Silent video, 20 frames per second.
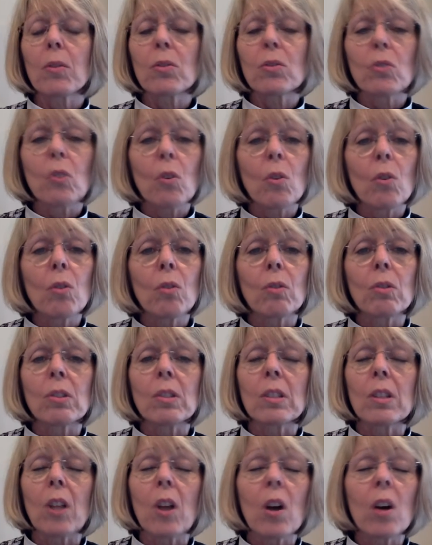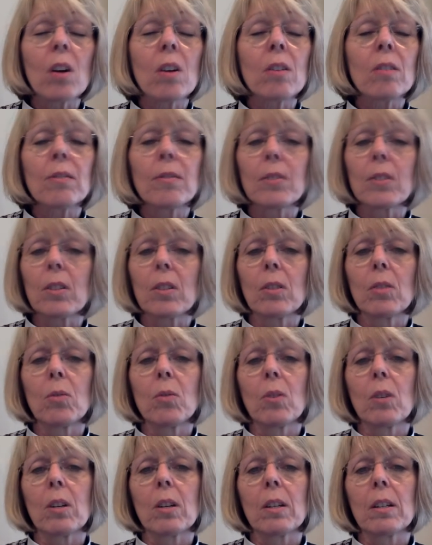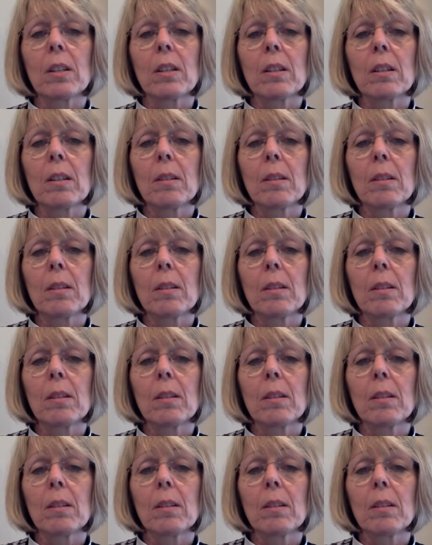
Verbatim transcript: souls long for the Lord